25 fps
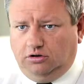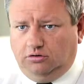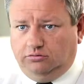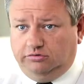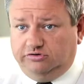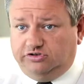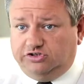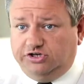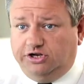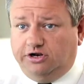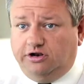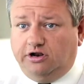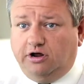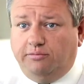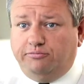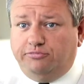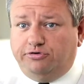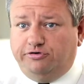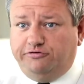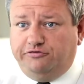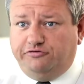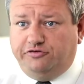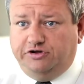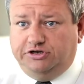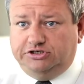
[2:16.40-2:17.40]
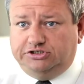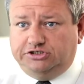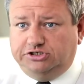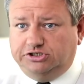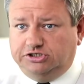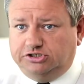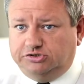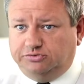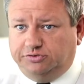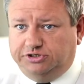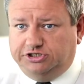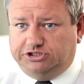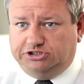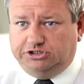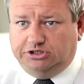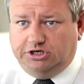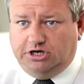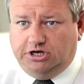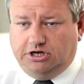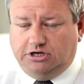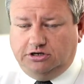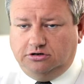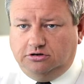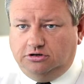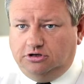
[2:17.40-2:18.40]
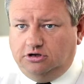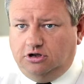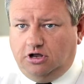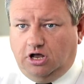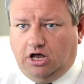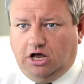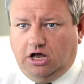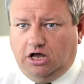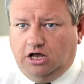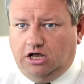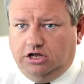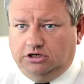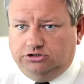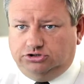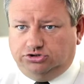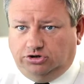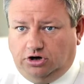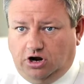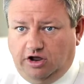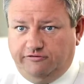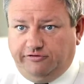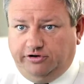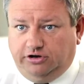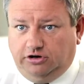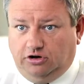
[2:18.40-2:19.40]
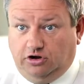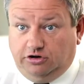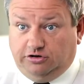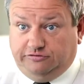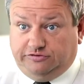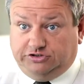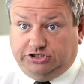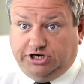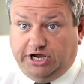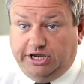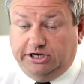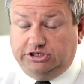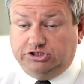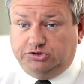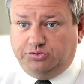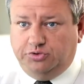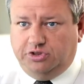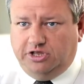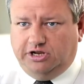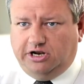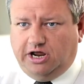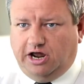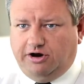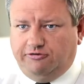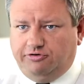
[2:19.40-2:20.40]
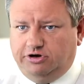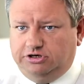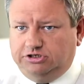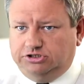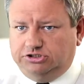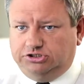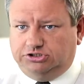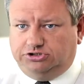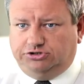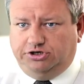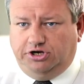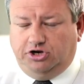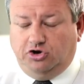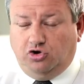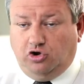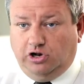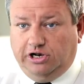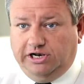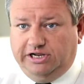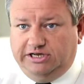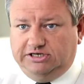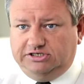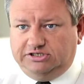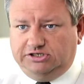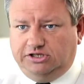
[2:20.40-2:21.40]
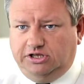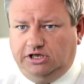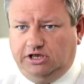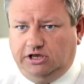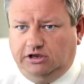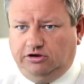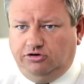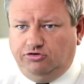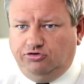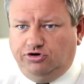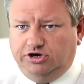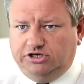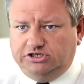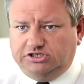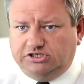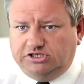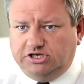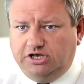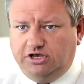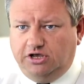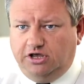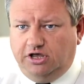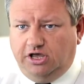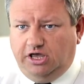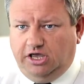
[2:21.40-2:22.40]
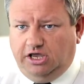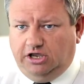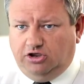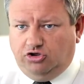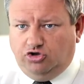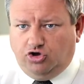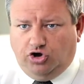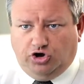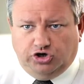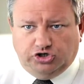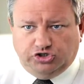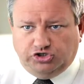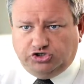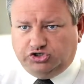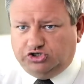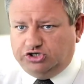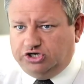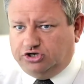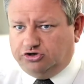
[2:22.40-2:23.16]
We've seen a number of features which are driving a lot of change within our industry, not least the increase in costs.